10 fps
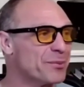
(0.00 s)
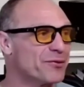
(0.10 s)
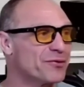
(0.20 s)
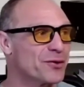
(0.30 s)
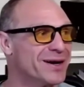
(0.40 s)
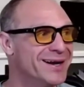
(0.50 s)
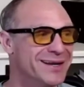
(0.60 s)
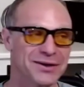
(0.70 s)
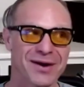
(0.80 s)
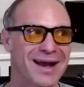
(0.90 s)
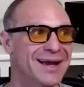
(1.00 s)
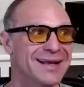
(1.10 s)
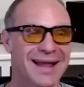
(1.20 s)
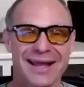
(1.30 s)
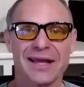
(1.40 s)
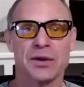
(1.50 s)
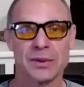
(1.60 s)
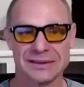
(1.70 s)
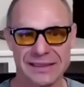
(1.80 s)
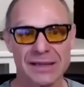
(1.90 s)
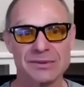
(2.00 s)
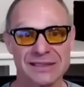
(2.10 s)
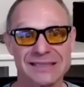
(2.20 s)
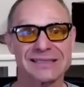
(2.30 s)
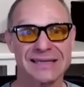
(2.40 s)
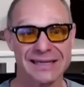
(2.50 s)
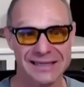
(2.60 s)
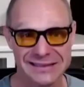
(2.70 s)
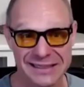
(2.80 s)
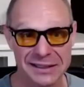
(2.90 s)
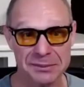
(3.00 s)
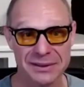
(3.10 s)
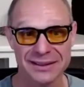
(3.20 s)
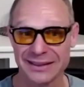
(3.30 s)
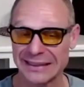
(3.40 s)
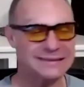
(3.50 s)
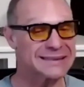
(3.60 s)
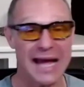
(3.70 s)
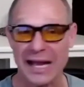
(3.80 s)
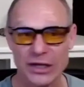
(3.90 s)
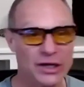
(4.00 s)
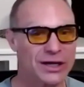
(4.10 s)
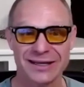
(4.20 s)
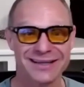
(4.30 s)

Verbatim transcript: before. You're right. Like when Tim's listening to Tim, it's not good.